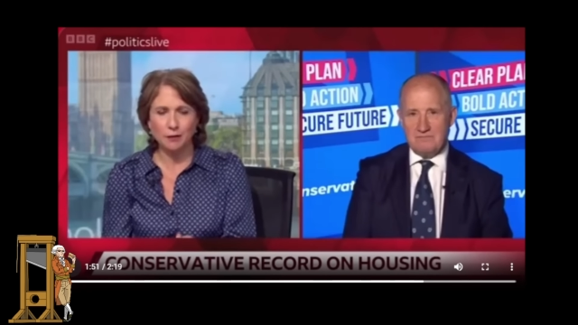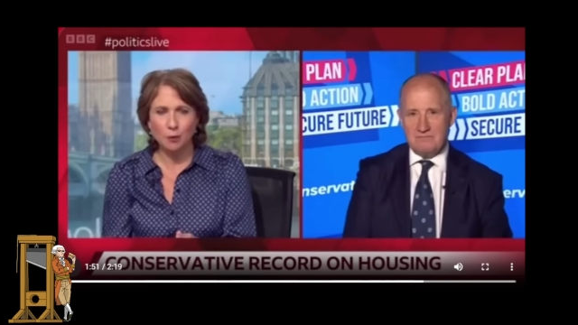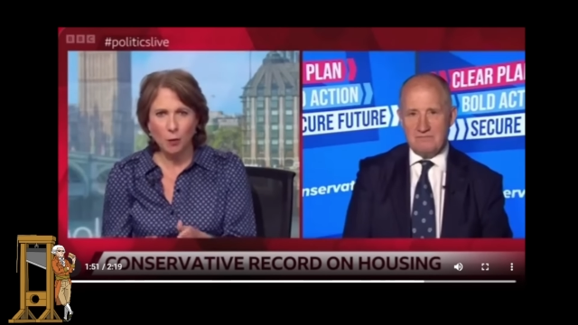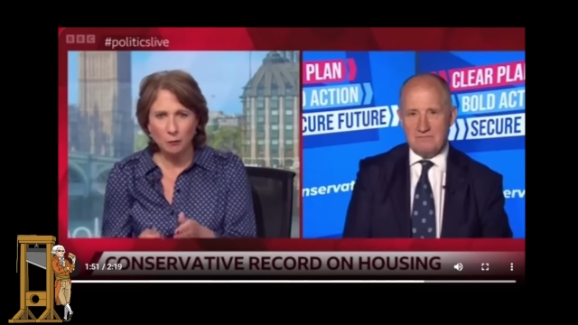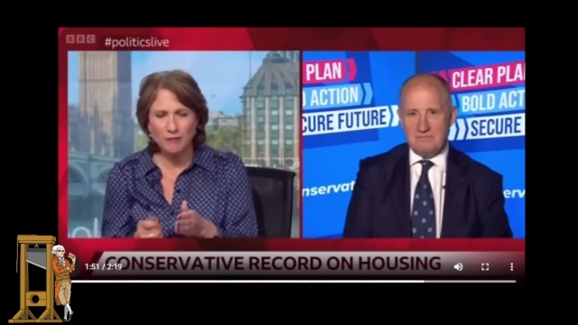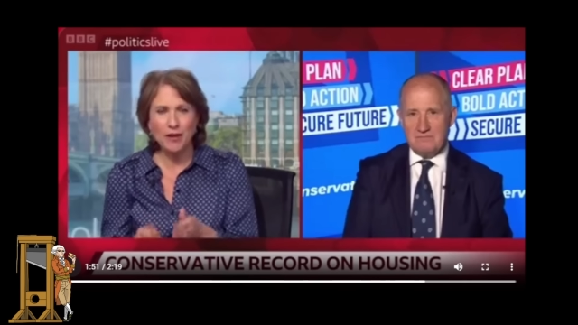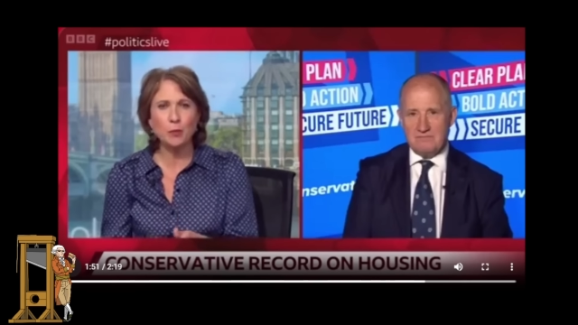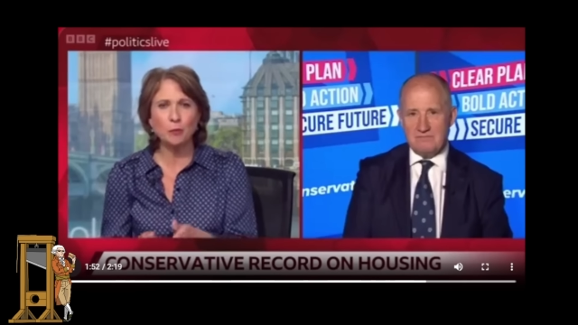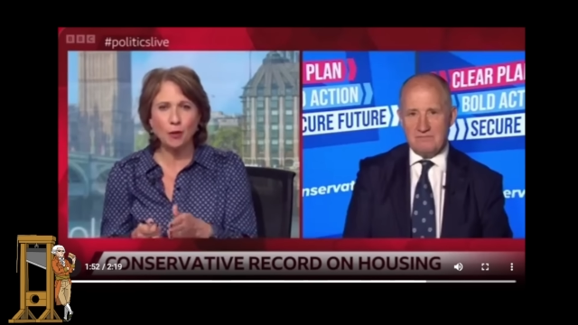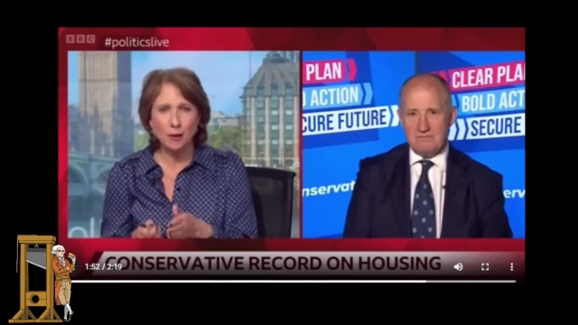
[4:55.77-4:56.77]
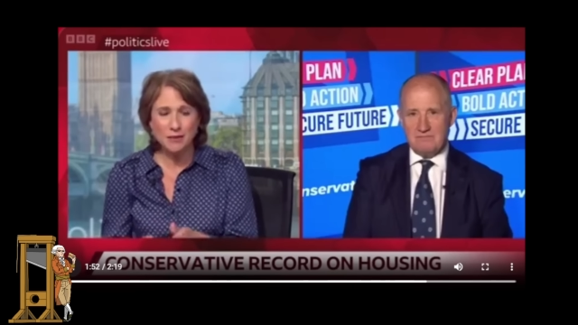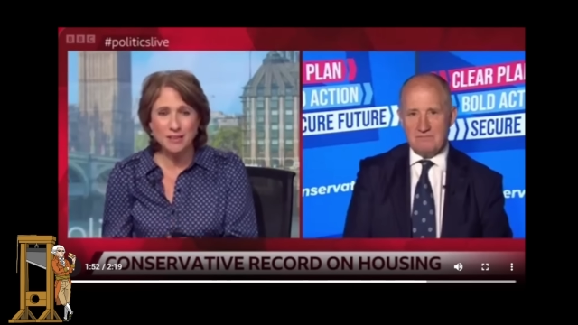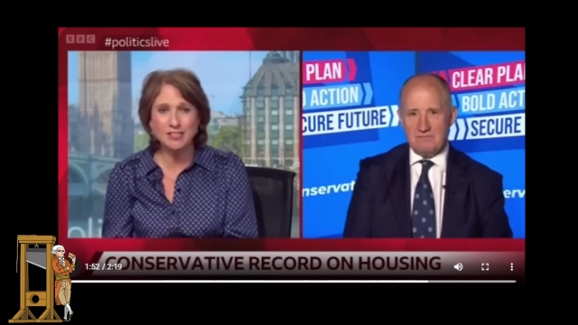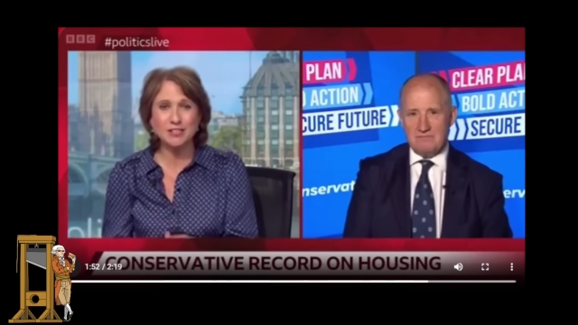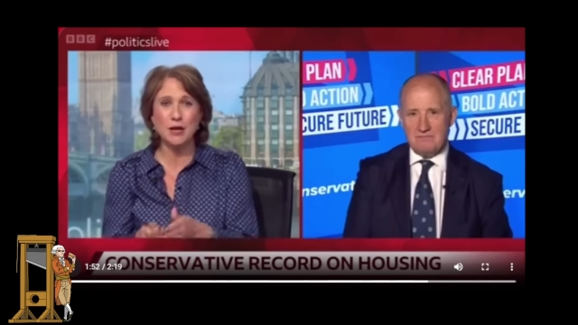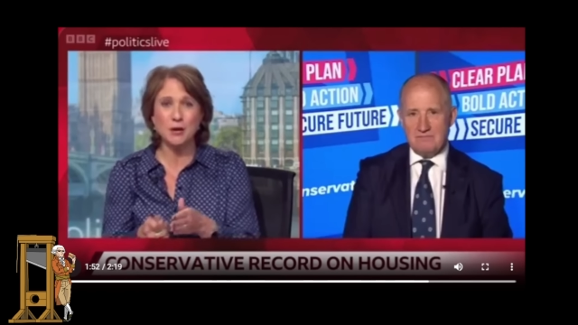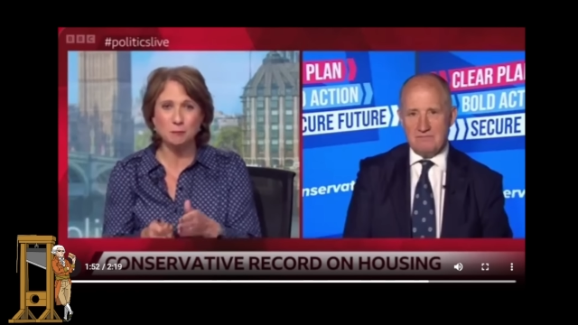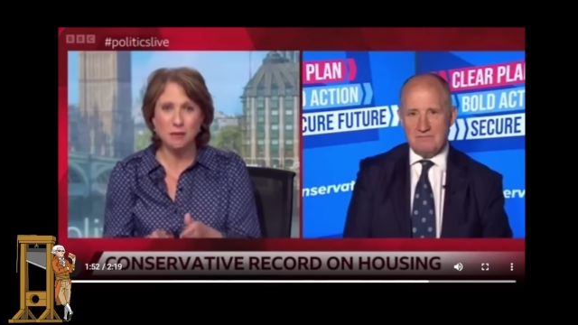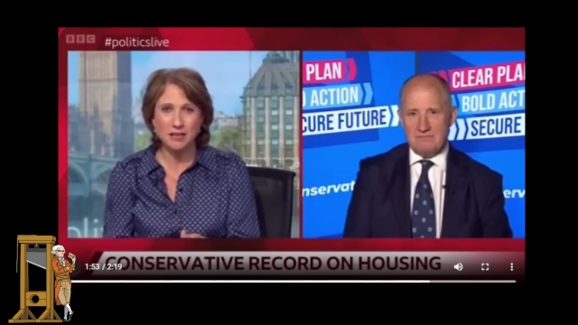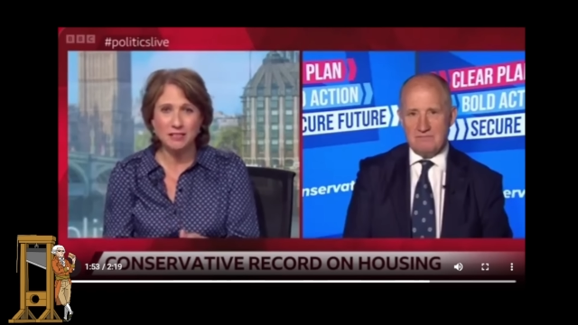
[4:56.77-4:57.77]
Speaker 1: when we've had the Prime Minister
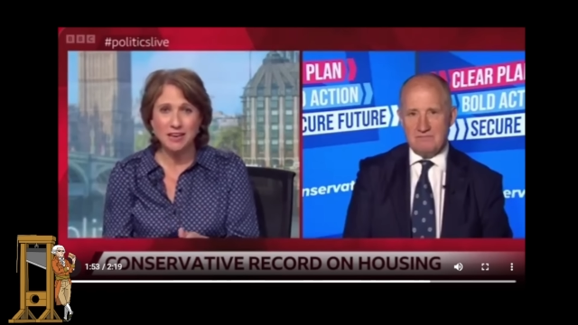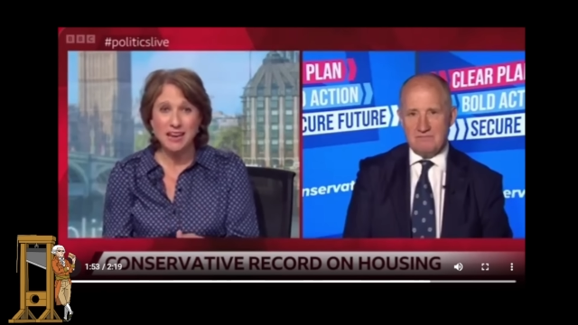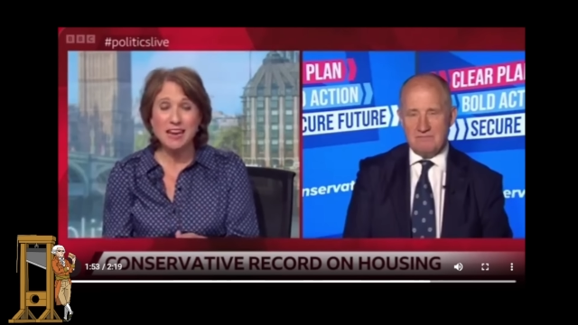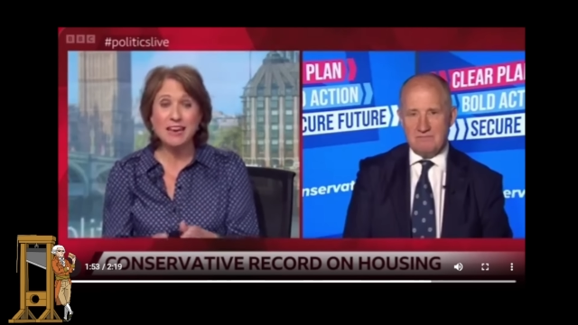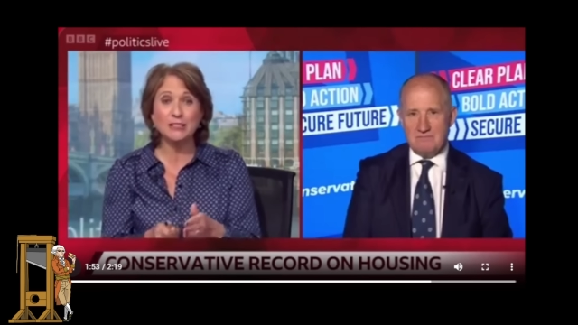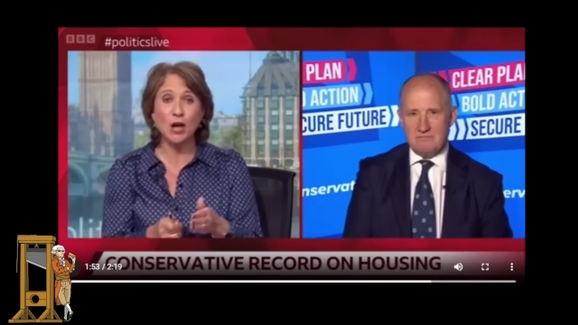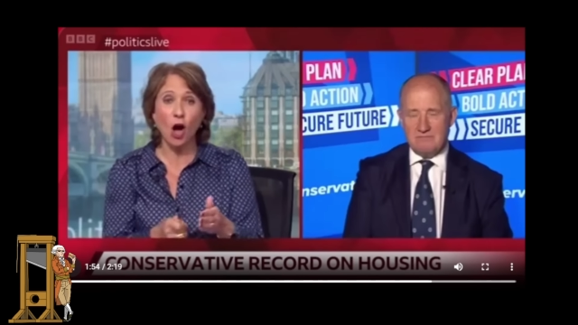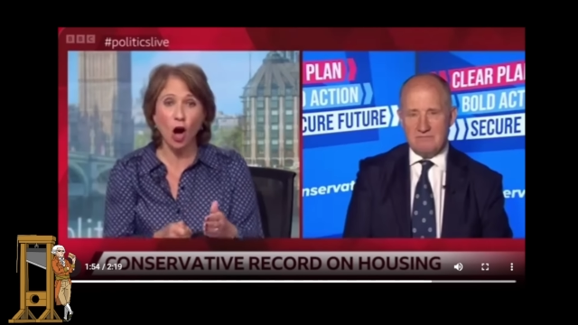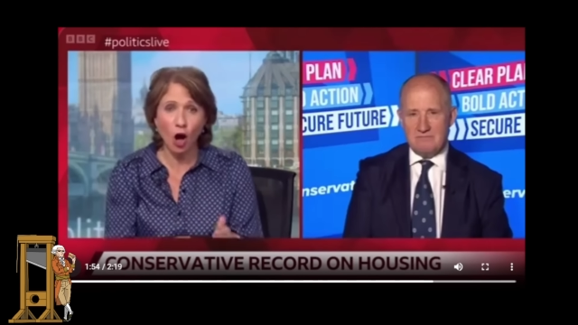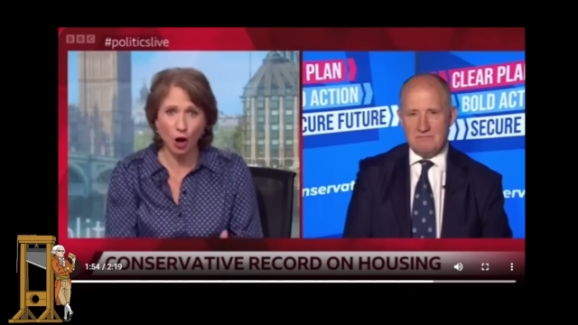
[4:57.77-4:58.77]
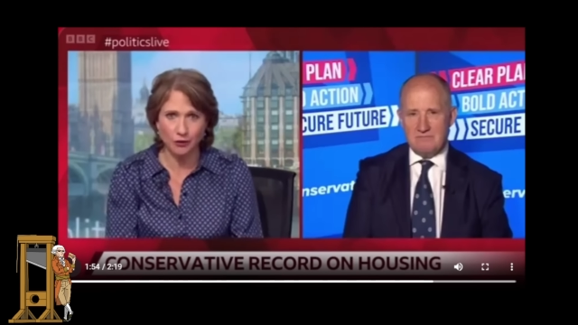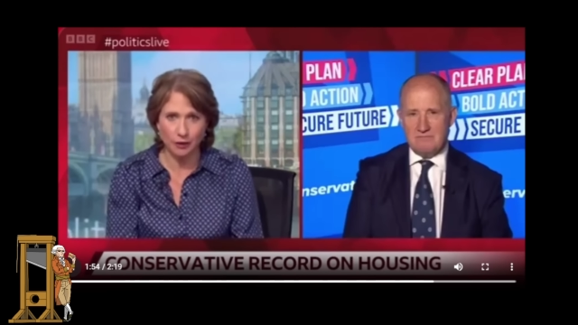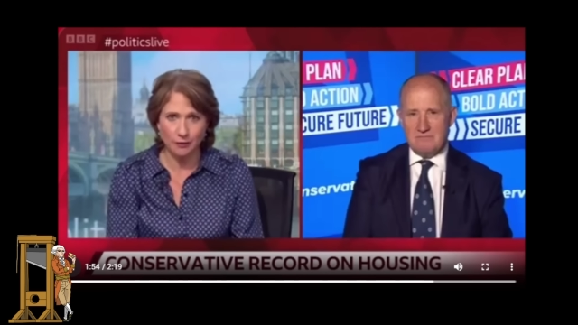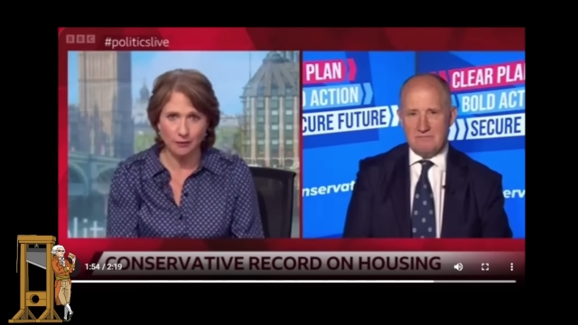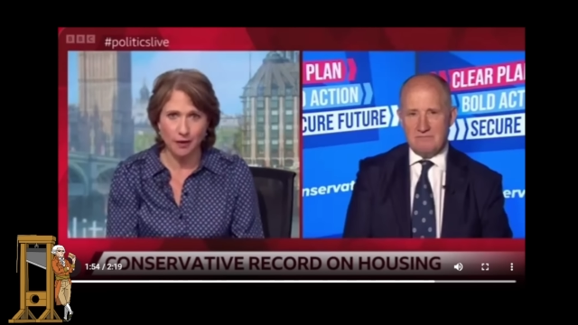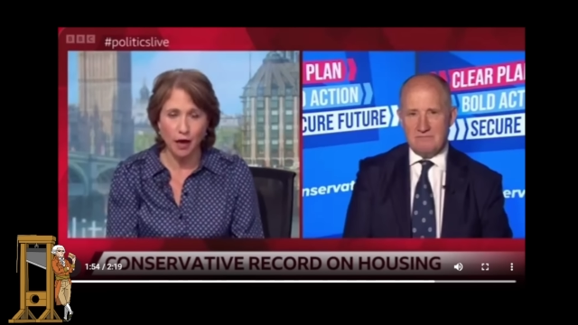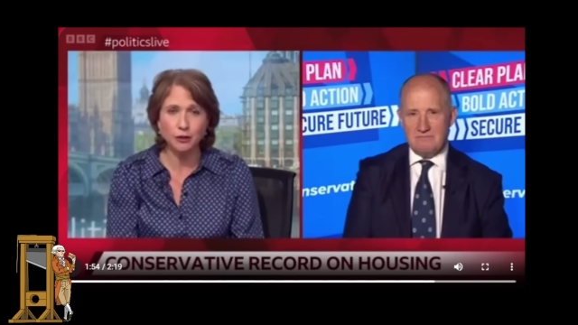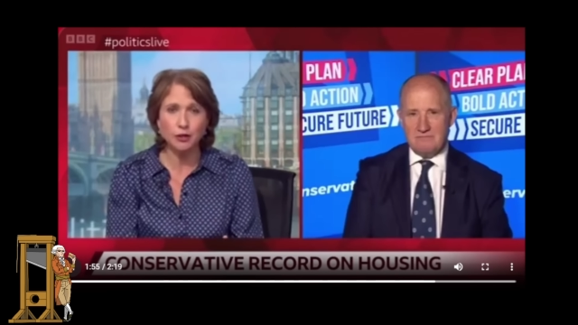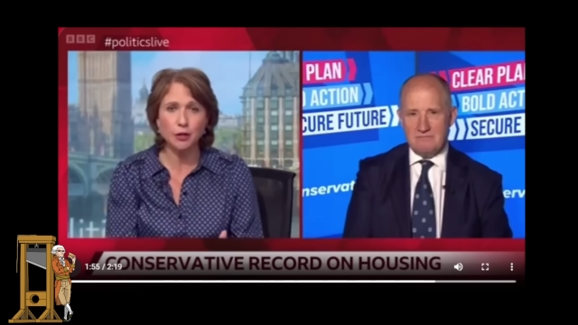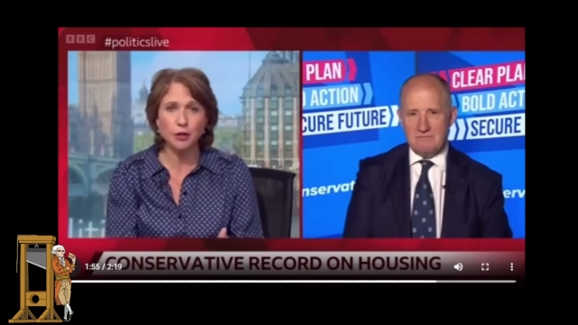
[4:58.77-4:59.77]
admit it's harder
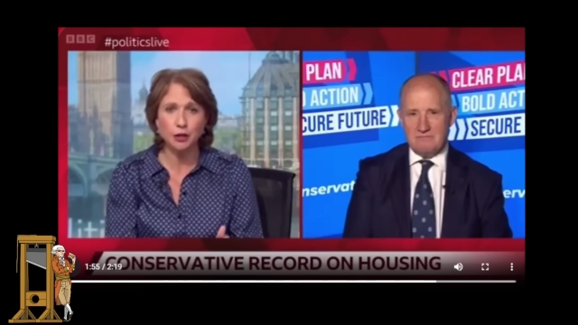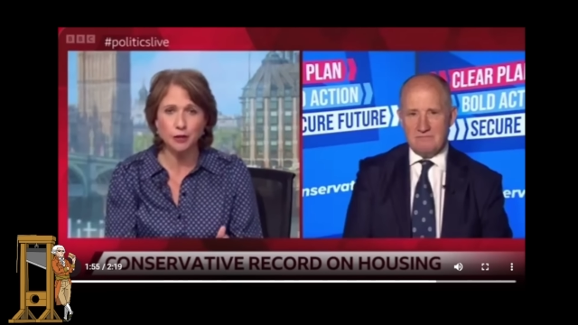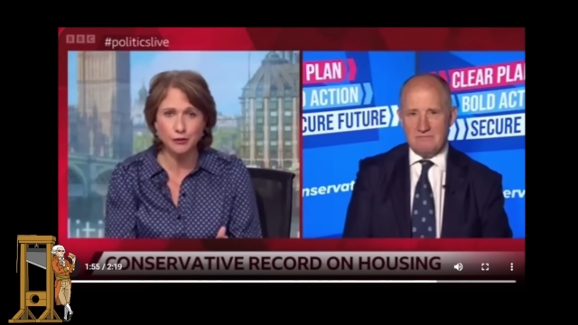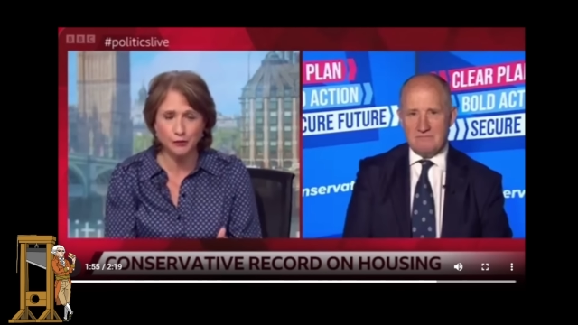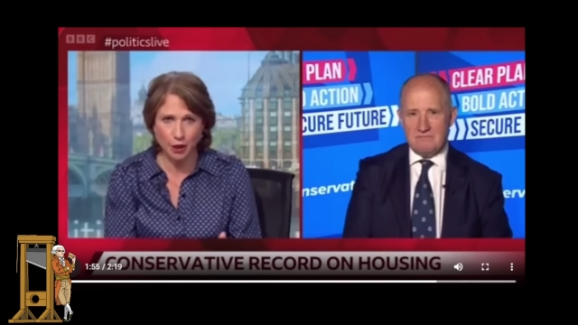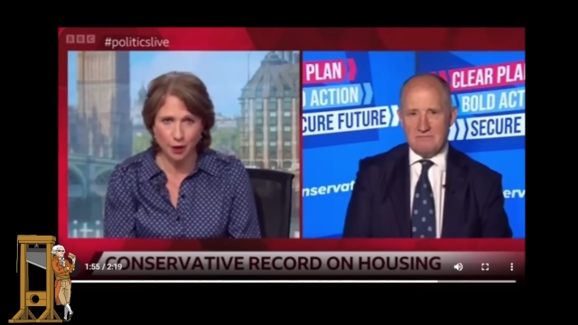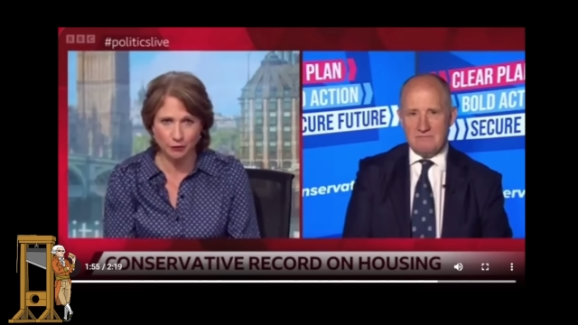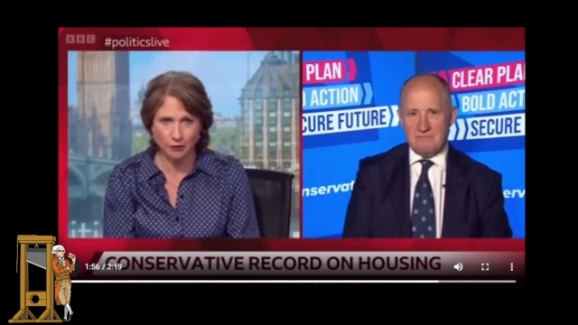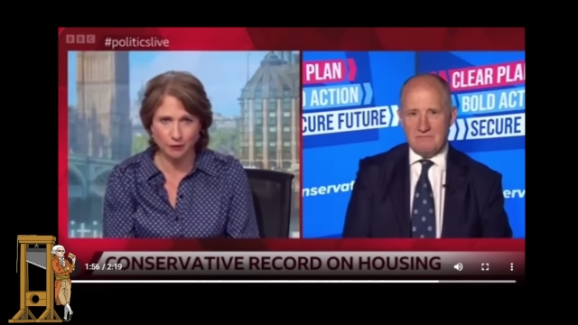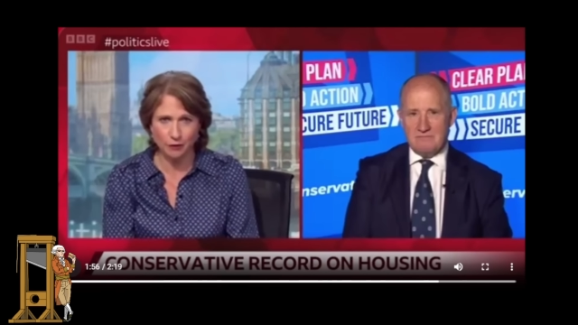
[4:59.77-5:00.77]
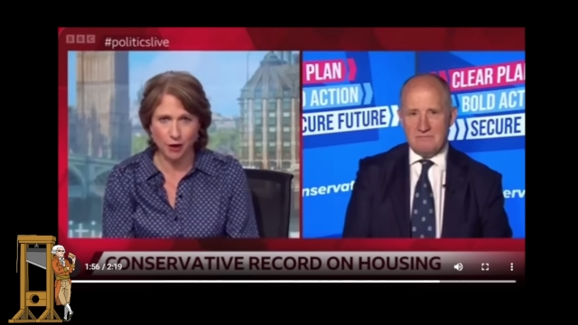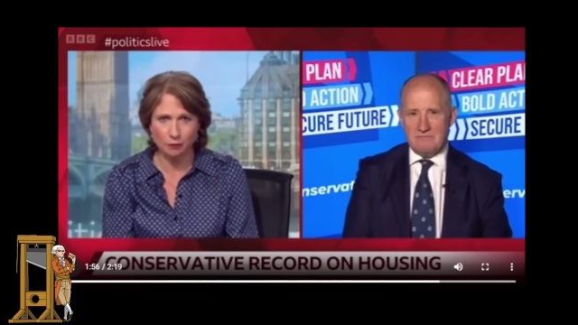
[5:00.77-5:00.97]
under Conservative